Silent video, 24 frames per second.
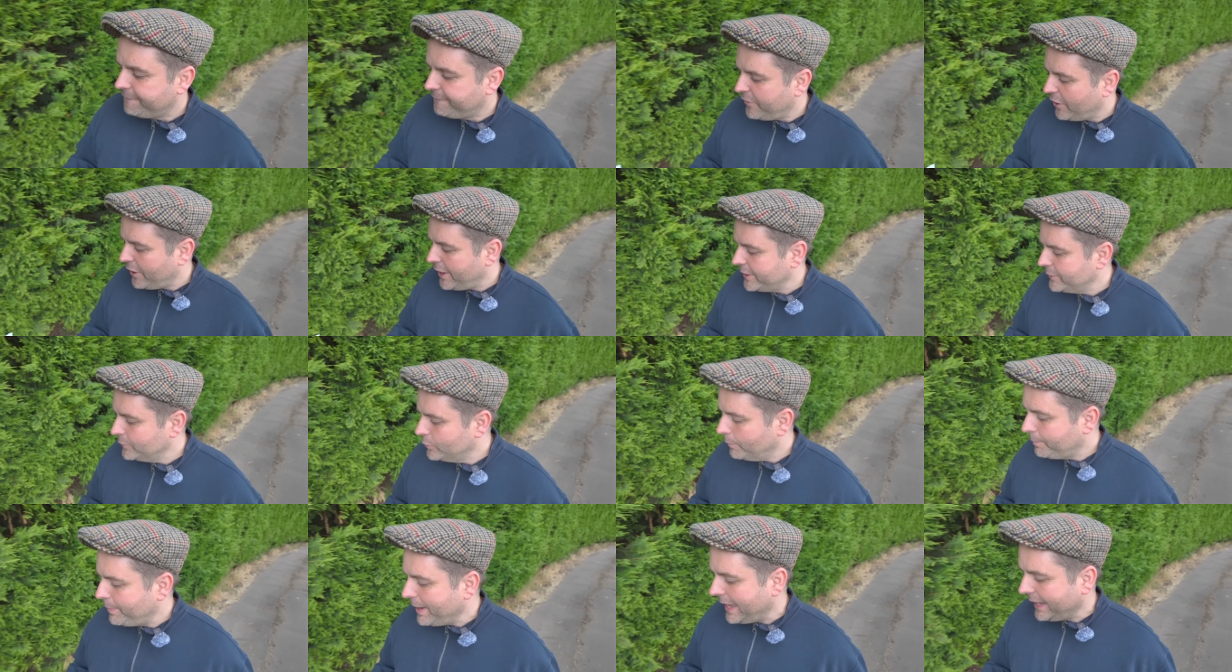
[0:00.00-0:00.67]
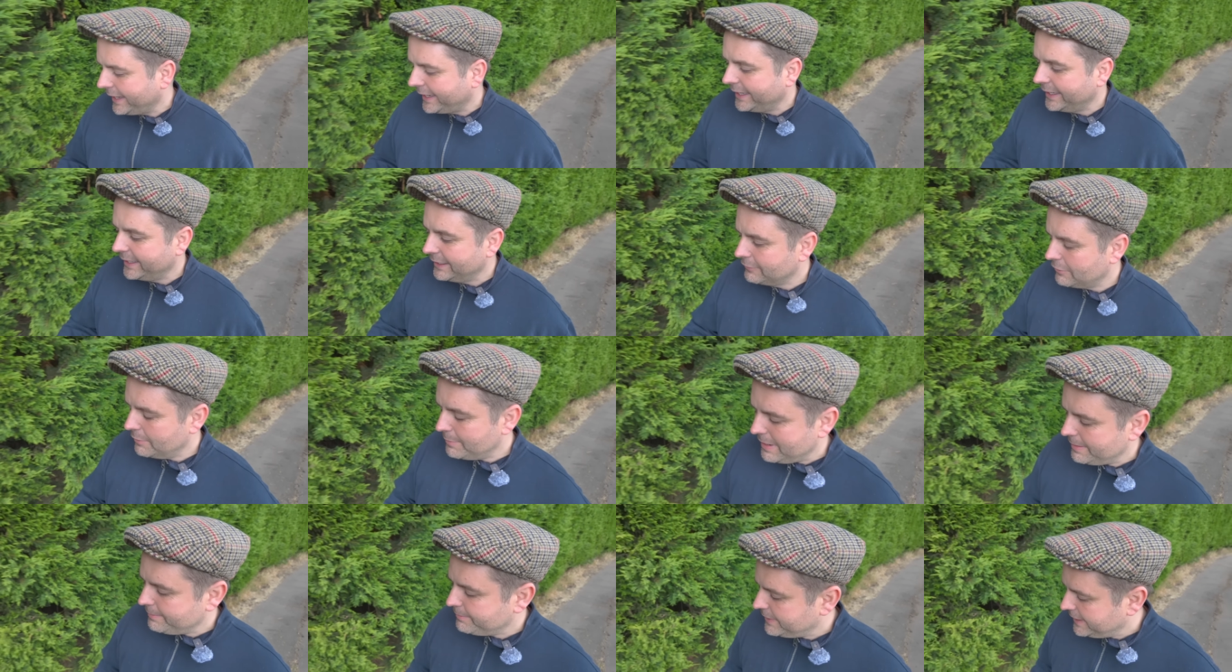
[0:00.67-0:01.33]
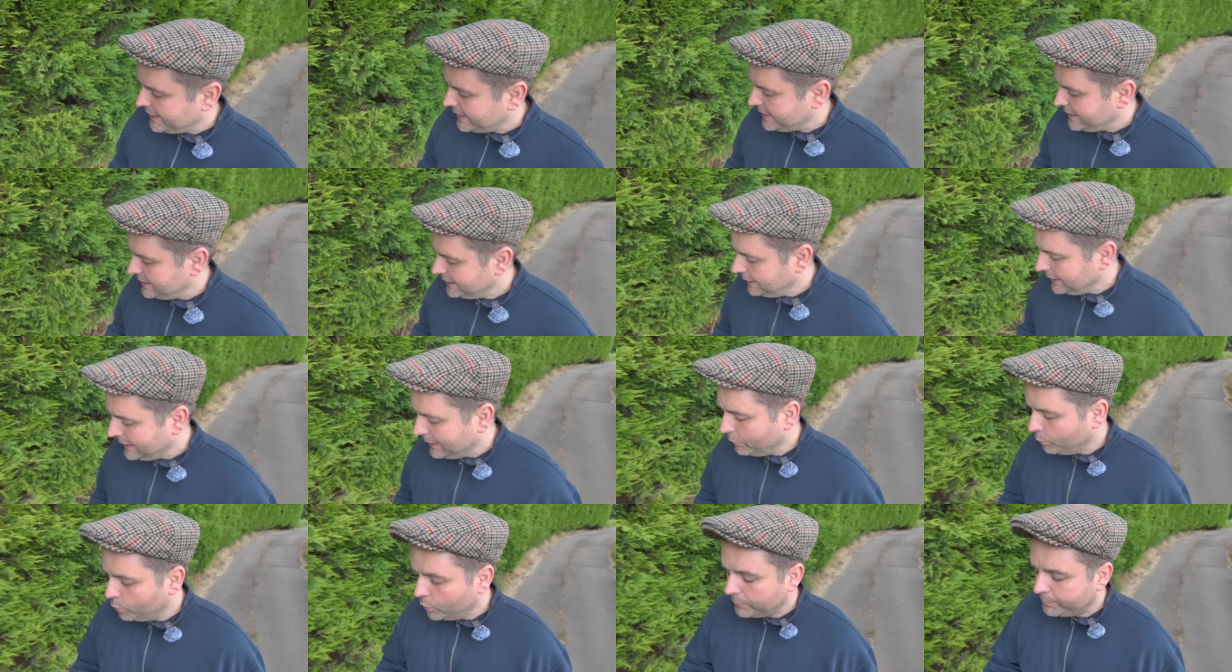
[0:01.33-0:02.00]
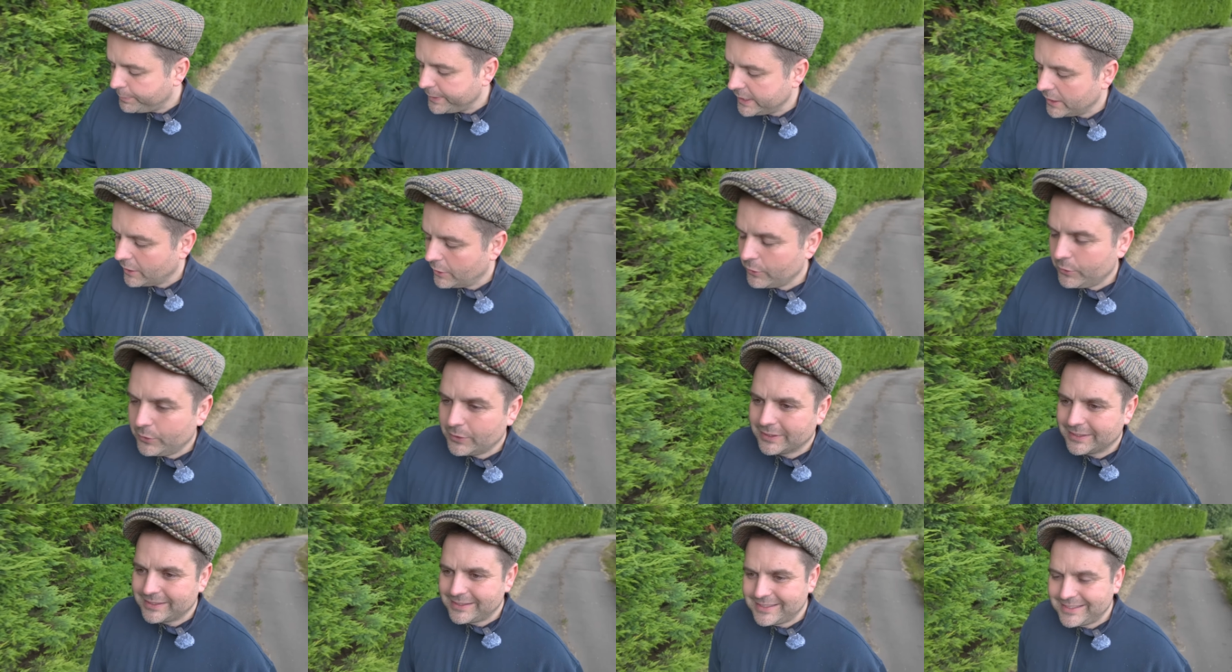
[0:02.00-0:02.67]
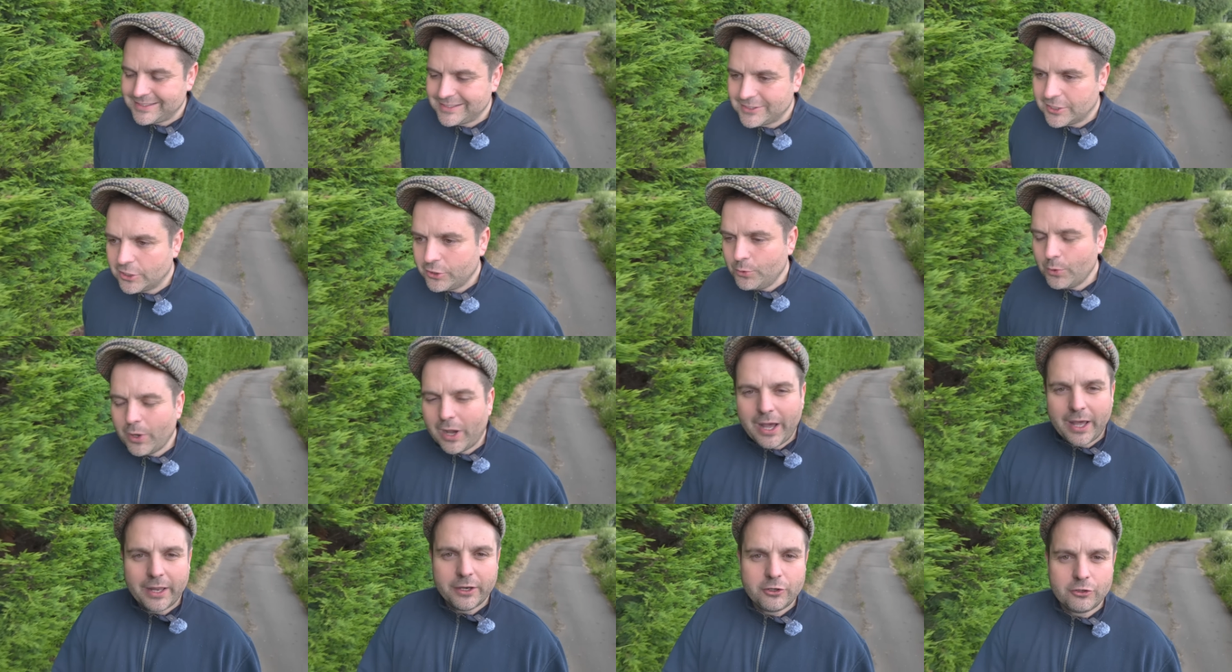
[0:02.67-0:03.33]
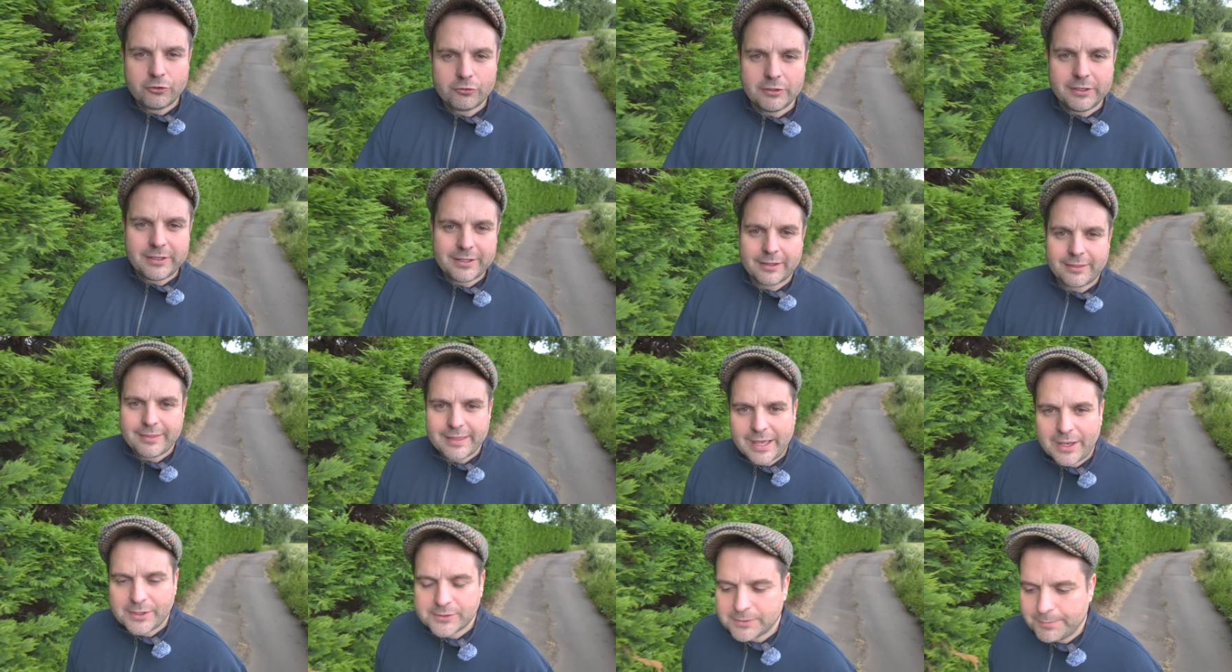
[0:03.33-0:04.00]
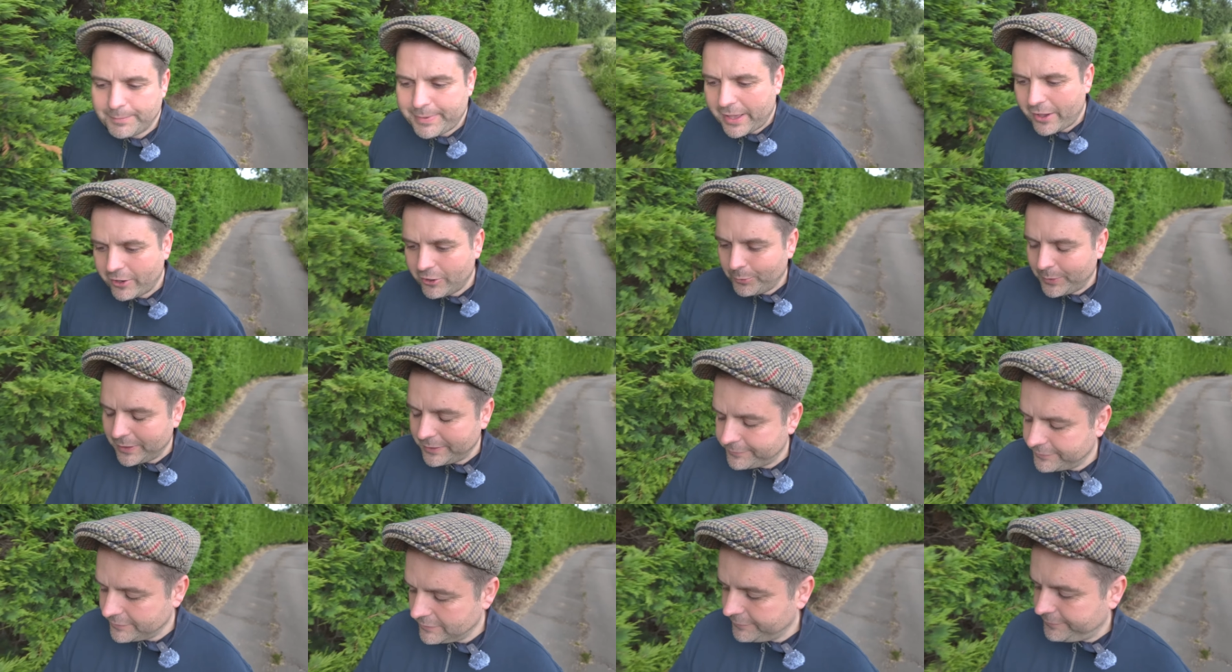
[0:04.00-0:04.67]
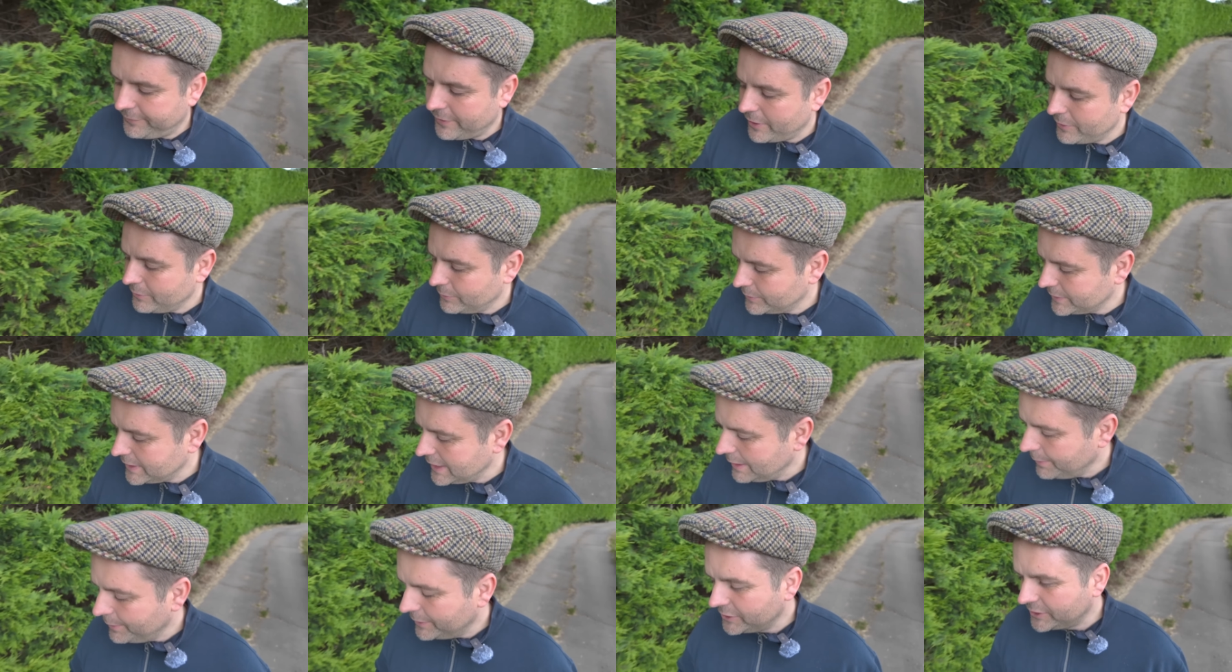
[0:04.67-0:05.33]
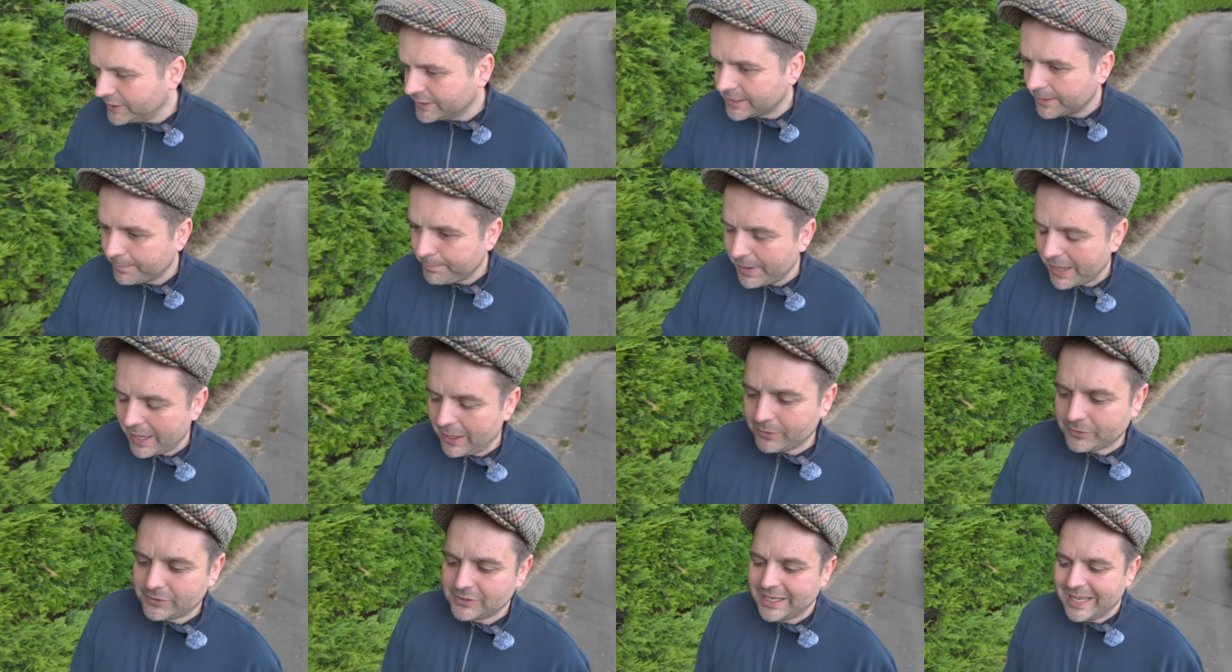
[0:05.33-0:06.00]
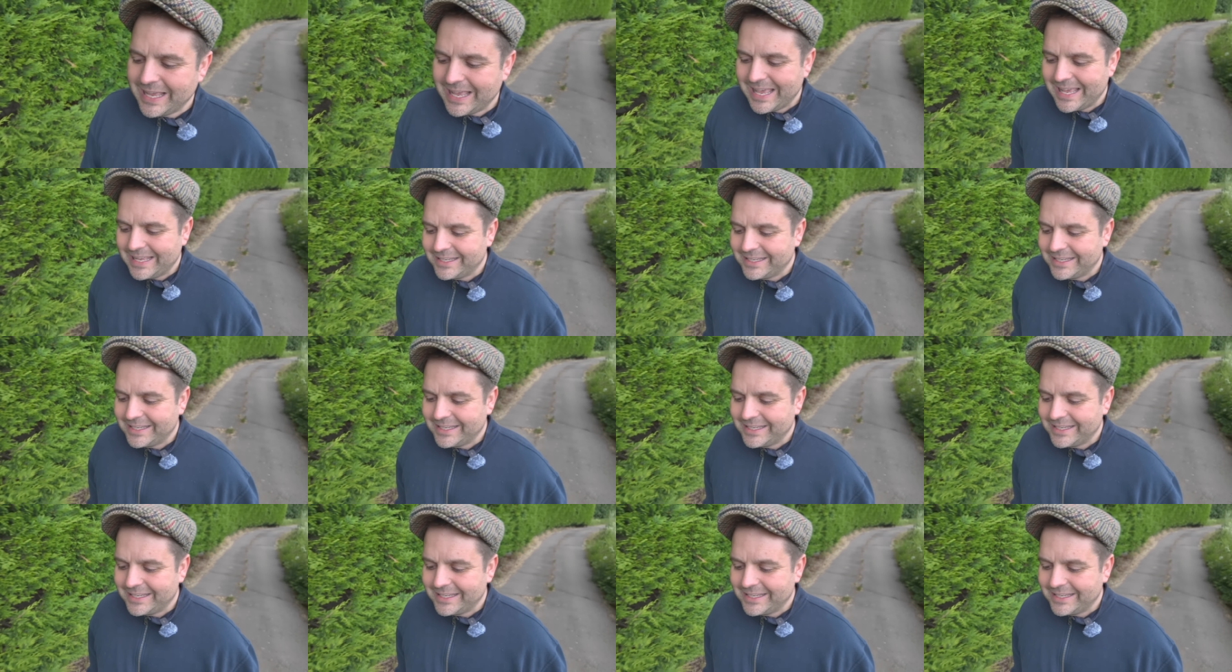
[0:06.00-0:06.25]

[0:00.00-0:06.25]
final packet. Remember, he would be owed £200,000 a week for the final year, which is about